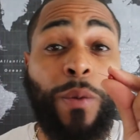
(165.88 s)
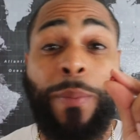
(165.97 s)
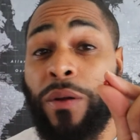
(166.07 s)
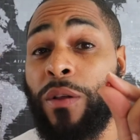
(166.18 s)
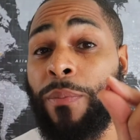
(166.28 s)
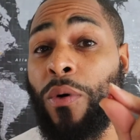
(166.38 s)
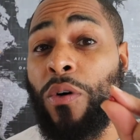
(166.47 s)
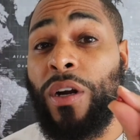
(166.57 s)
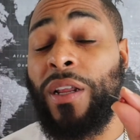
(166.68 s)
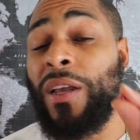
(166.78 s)
red pin on the
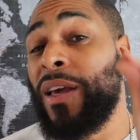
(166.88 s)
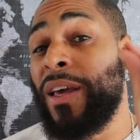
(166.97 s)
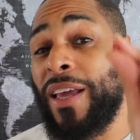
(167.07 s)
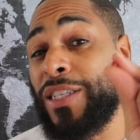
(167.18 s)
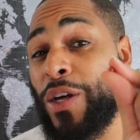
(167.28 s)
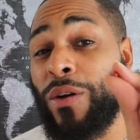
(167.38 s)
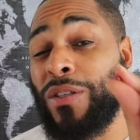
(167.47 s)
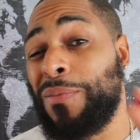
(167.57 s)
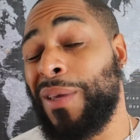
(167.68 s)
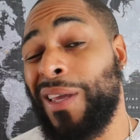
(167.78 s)
board is going
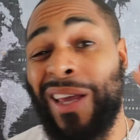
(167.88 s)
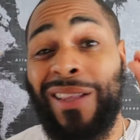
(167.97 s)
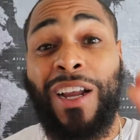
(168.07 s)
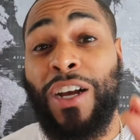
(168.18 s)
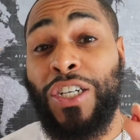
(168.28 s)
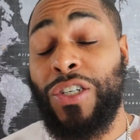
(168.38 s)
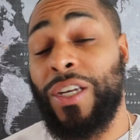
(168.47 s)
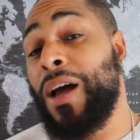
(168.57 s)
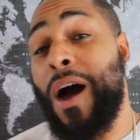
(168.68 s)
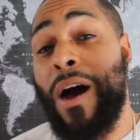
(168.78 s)
to be in the country
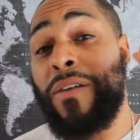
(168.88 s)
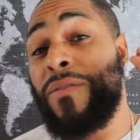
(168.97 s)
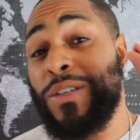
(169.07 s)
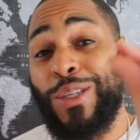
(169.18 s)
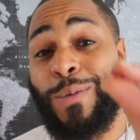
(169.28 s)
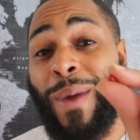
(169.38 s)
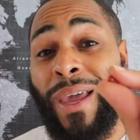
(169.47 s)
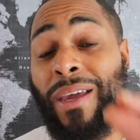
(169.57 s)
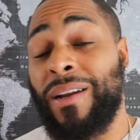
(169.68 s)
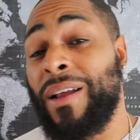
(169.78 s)
of
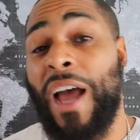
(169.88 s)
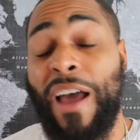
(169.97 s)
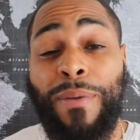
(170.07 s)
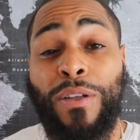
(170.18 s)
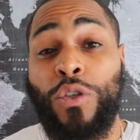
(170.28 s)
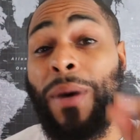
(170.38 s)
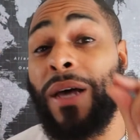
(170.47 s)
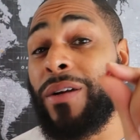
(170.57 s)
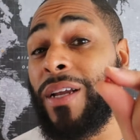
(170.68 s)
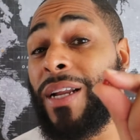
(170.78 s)
Spain. I've been to
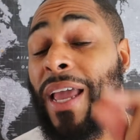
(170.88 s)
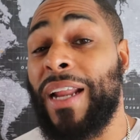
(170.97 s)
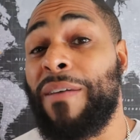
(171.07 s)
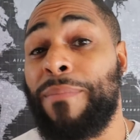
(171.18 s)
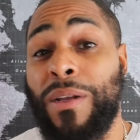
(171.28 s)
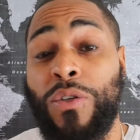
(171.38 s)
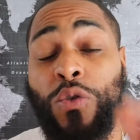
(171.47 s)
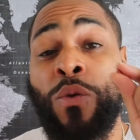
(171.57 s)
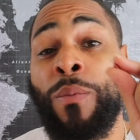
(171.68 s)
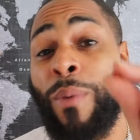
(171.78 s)
Madrid and I've been to
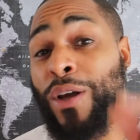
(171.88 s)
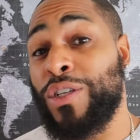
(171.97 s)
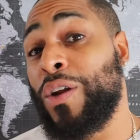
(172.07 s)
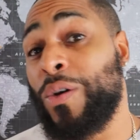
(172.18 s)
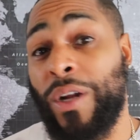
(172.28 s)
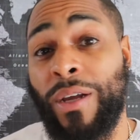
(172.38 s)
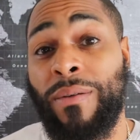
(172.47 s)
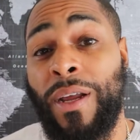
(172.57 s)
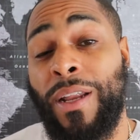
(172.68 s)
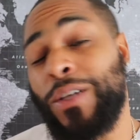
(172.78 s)
Barcelona.
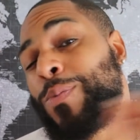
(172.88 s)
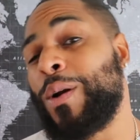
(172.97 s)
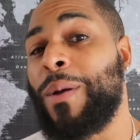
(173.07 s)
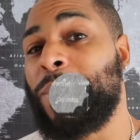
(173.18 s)
Let's put them